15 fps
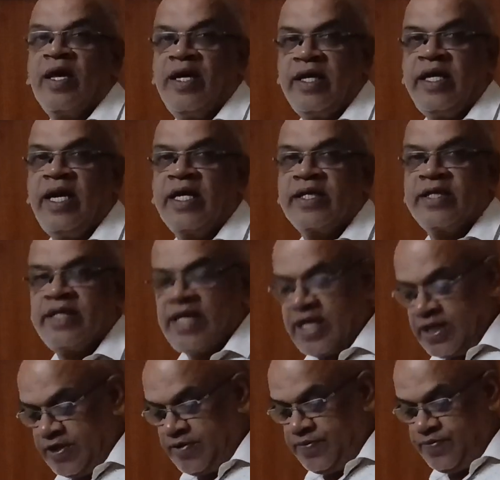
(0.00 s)

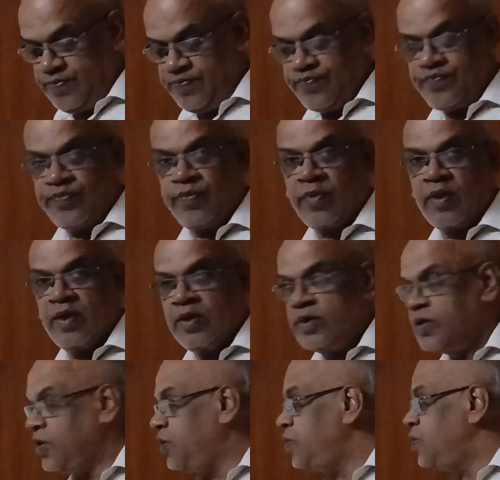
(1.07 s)
reaction.
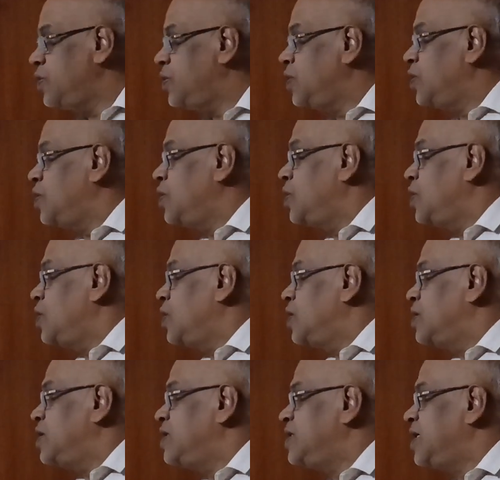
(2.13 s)
So
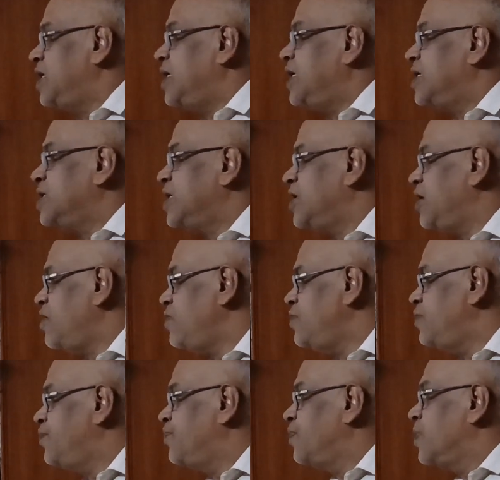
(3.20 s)
this is the reaction of
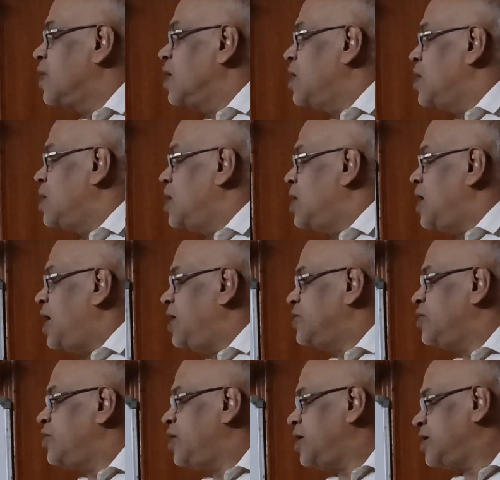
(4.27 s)

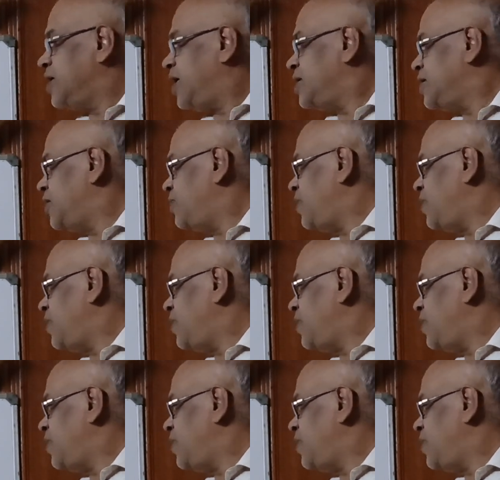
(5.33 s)
ethanoic acid